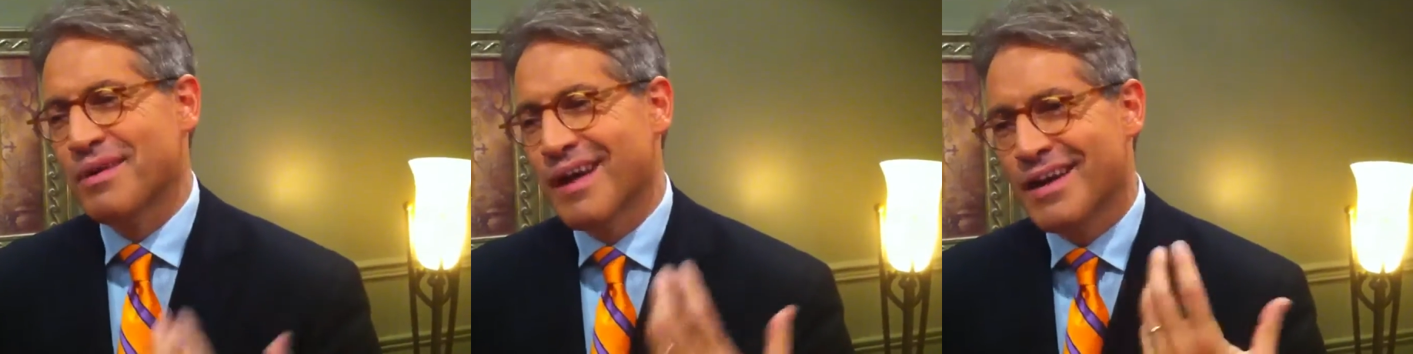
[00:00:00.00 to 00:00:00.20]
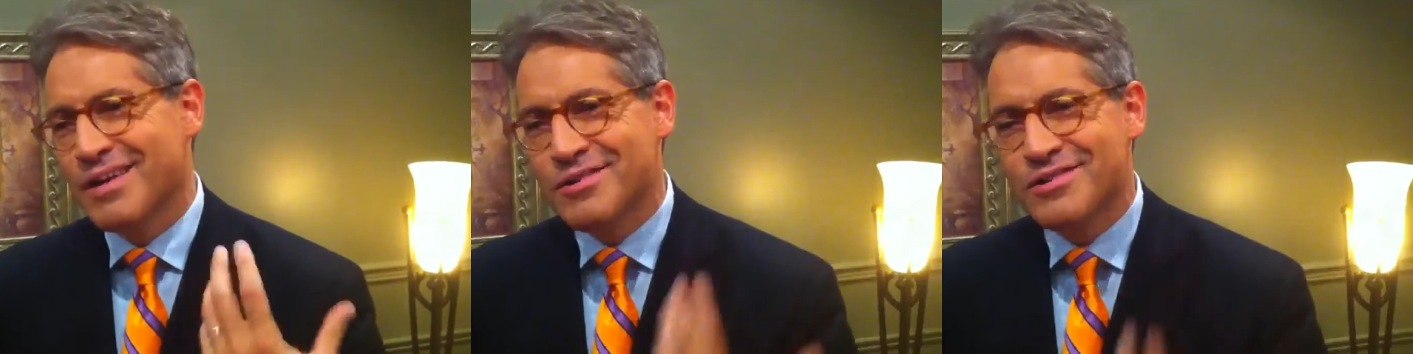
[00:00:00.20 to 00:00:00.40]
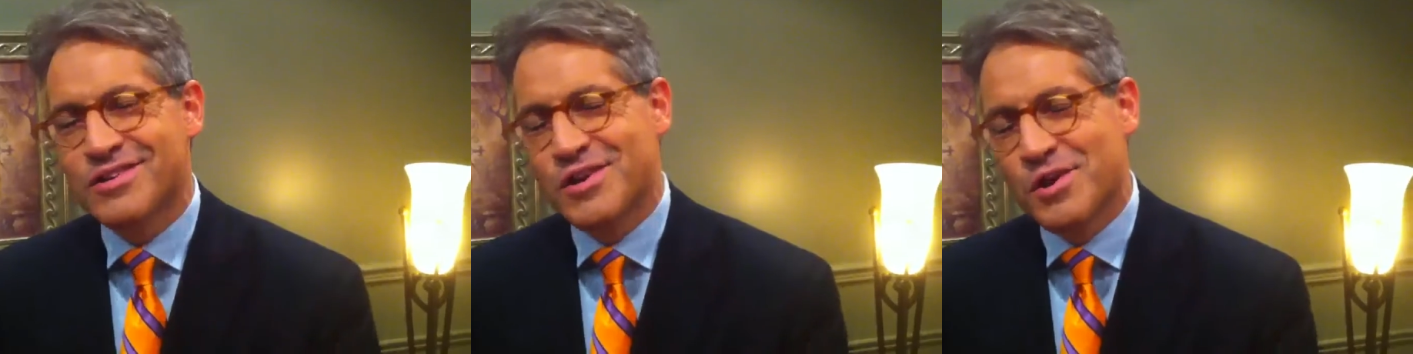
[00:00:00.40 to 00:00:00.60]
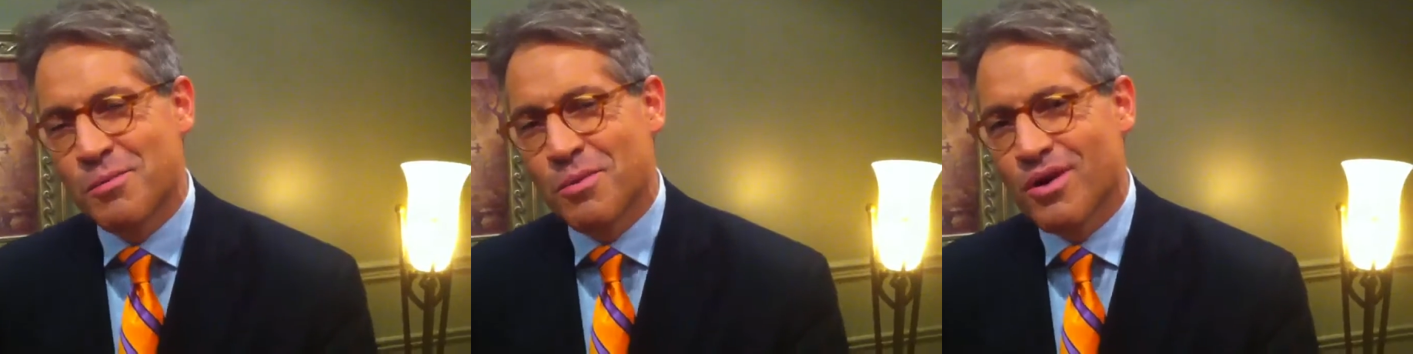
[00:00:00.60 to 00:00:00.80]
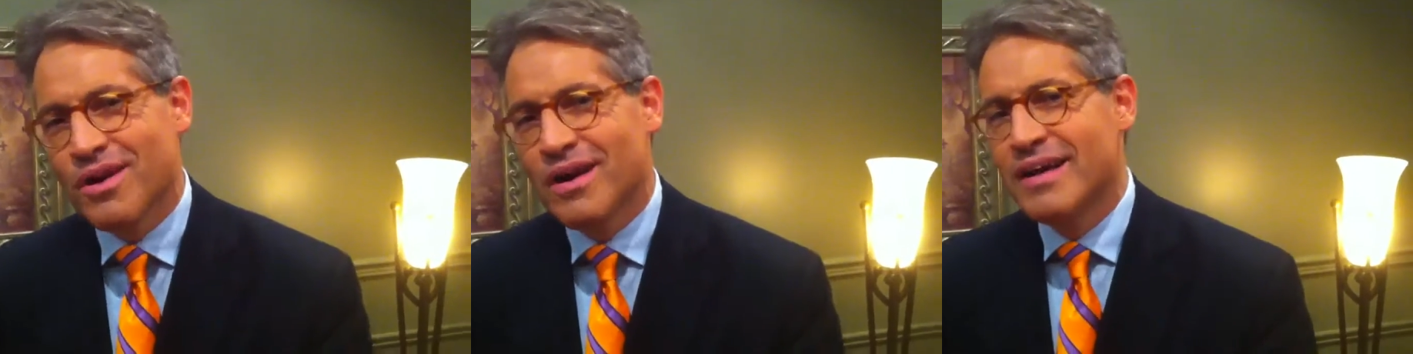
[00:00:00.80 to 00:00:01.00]
But I use
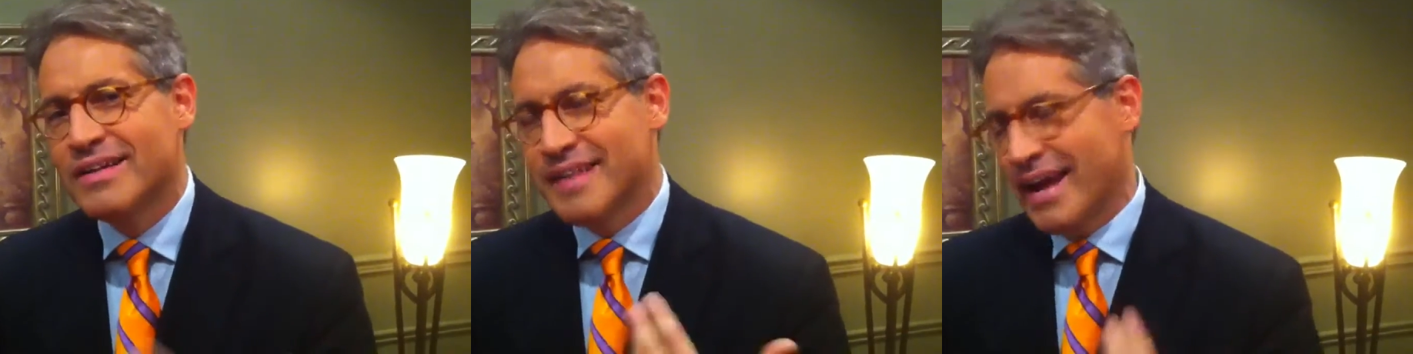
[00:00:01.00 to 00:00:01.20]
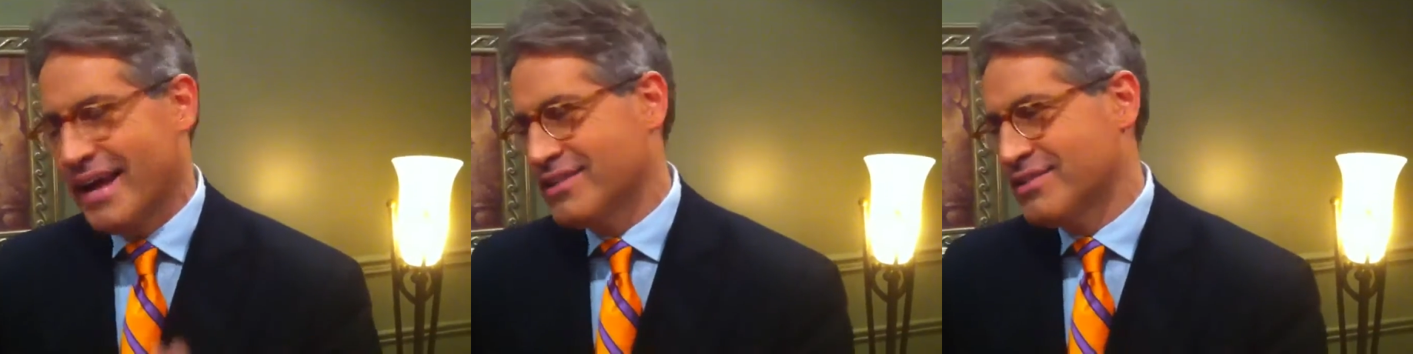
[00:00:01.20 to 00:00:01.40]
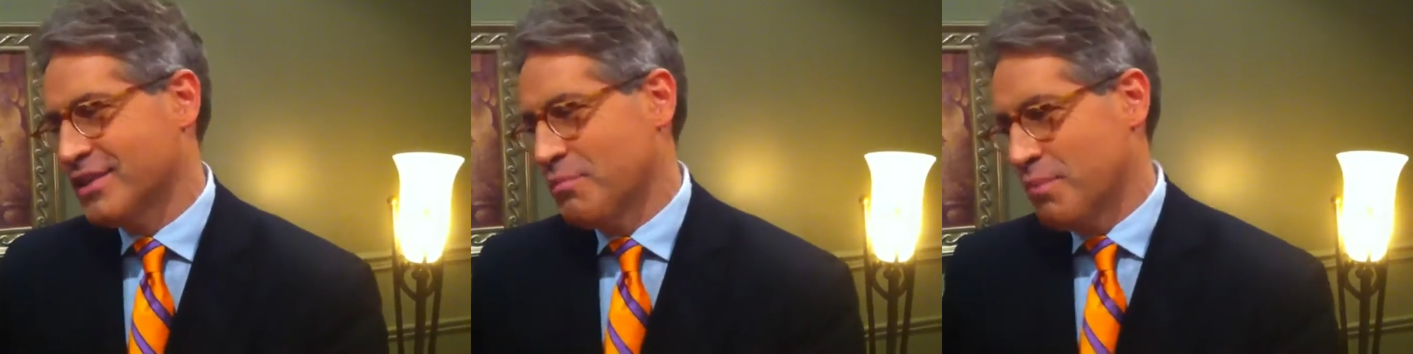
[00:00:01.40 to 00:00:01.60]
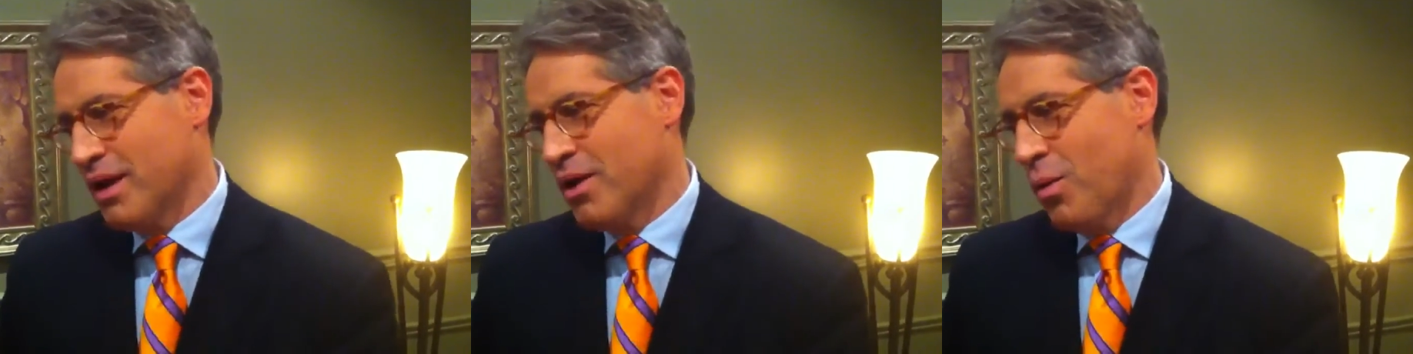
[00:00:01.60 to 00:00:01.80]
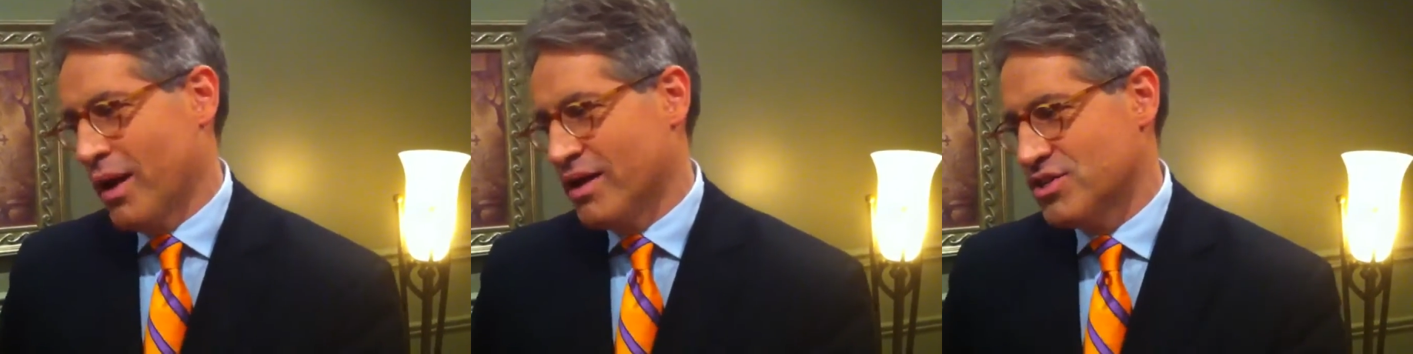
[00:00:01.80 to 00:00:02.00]
humor to answer the
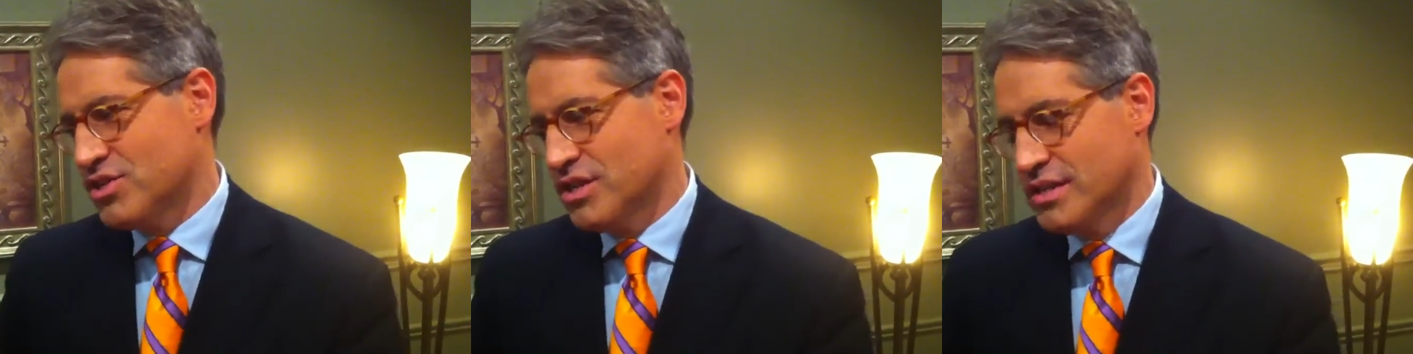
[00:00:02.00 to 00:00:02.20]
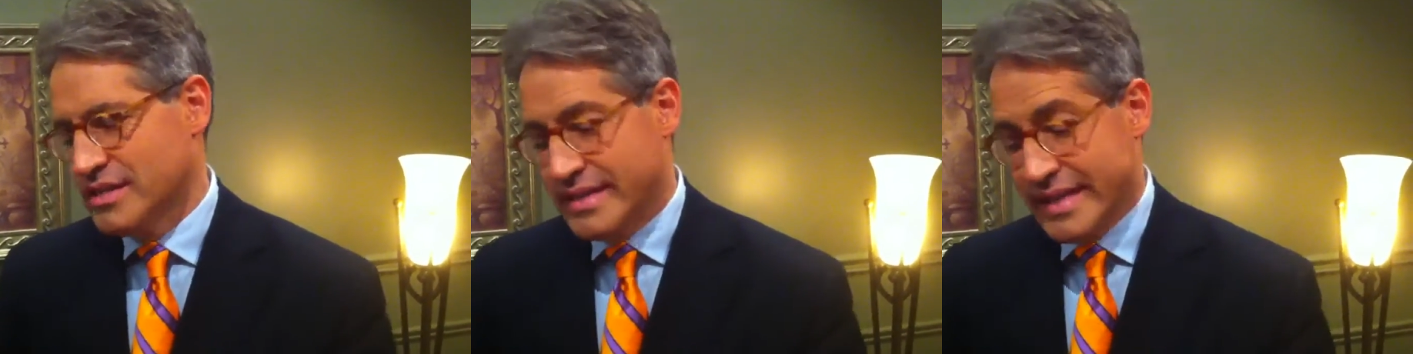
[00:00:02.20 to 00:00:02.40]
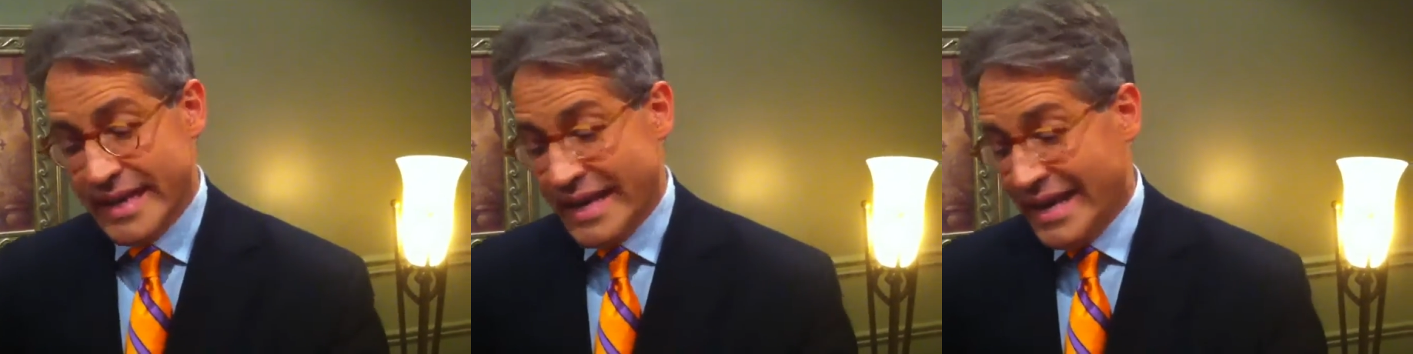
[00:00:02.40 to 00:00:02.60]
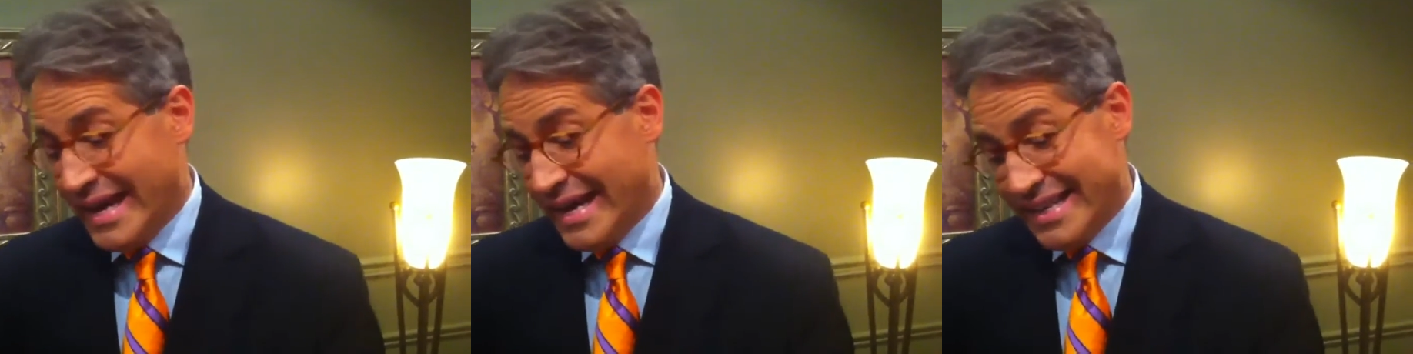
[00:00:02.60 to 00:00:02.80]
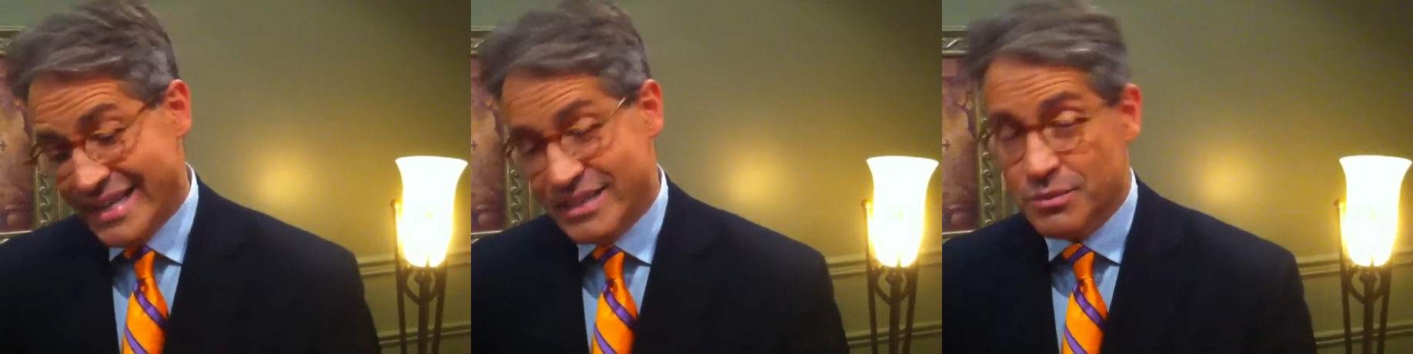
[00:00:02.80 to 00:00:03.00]
big questions,
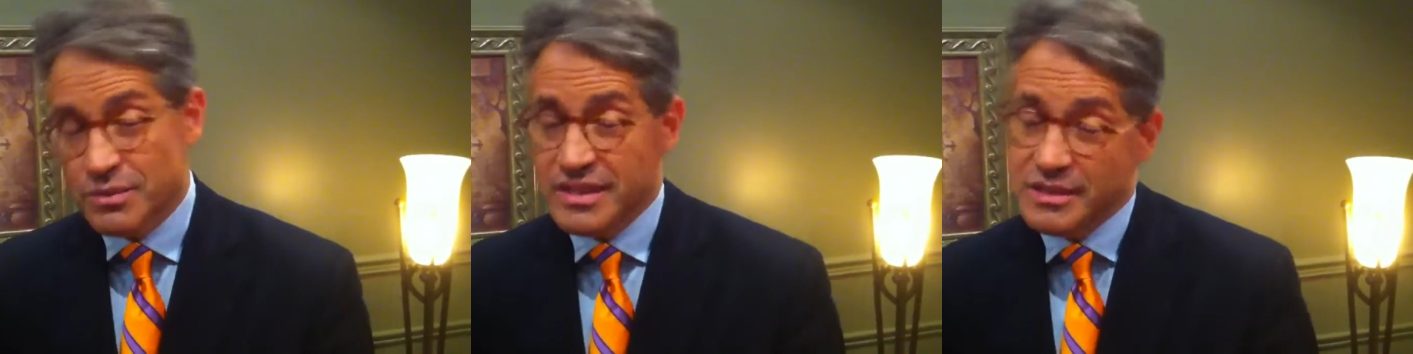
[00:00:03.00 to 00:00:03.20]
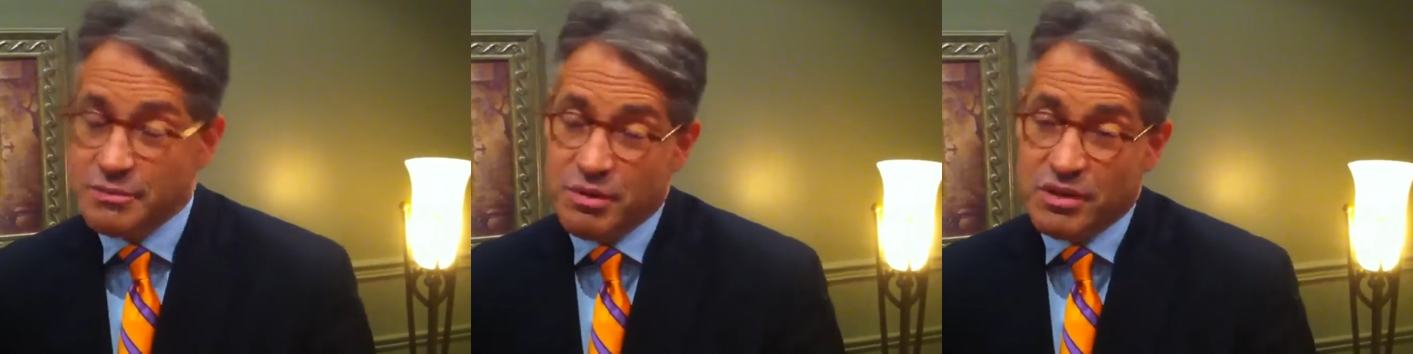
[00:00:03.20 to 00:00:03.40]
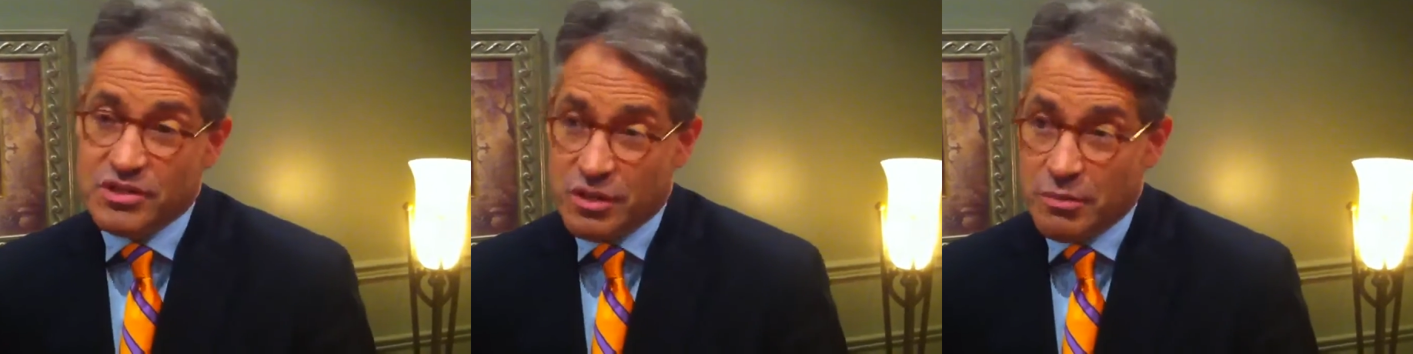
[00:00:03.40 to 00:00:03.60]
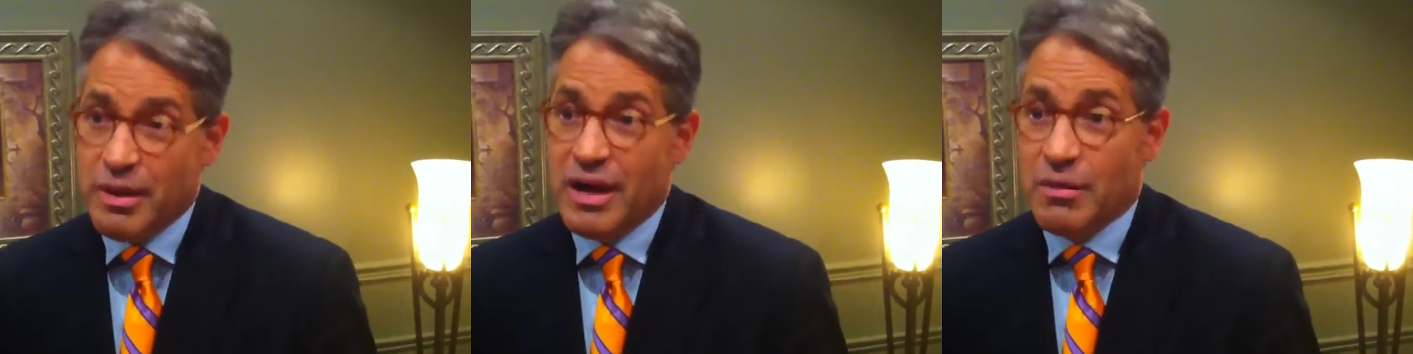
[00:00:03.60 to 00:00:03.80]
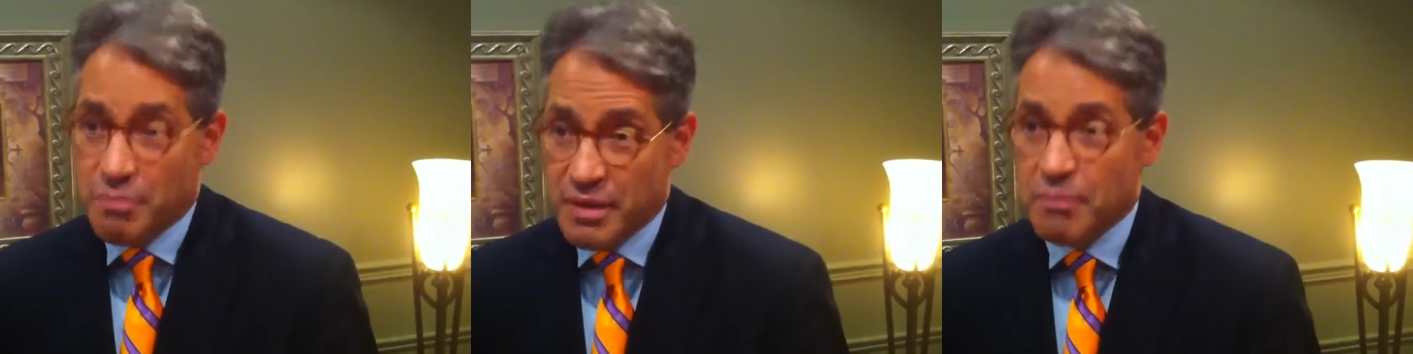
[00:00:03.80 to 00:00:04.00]
and that's what these books are about.